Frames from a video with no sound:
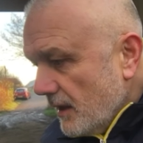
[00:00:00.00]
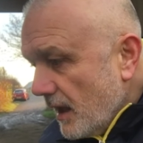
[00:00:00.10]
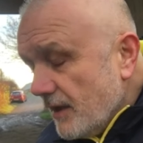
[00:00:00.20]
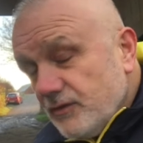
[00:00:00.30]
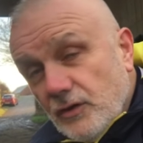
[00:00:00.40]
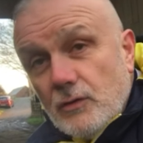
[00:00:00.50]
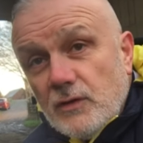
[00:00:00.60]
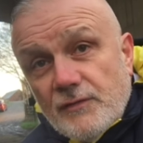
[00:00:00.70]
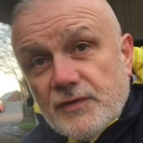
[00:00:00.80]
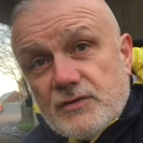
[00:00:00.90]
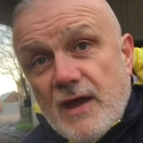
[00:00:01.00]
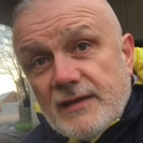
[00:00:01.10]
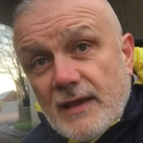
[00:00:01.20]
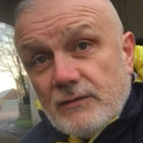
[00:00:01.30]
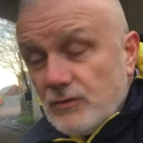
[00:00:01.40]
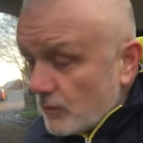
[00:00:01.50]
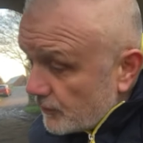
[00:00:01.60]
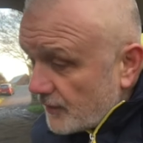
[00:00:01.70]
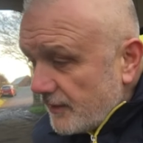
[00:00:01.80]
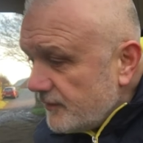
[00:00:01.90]
I do love the great
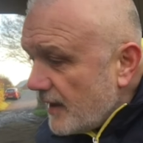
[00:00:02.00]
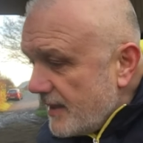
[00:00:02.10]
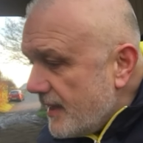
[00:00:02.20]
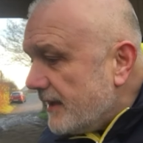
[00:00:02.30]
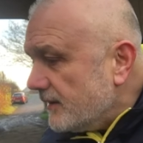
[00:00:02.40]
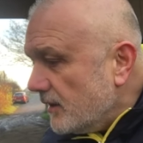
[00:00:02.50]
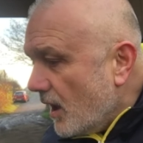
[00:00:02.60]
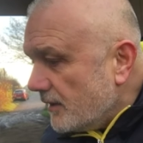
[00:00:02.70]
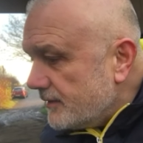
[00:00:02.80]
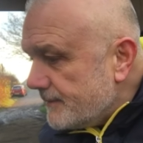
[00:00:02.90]
outdoors, I say that a lot.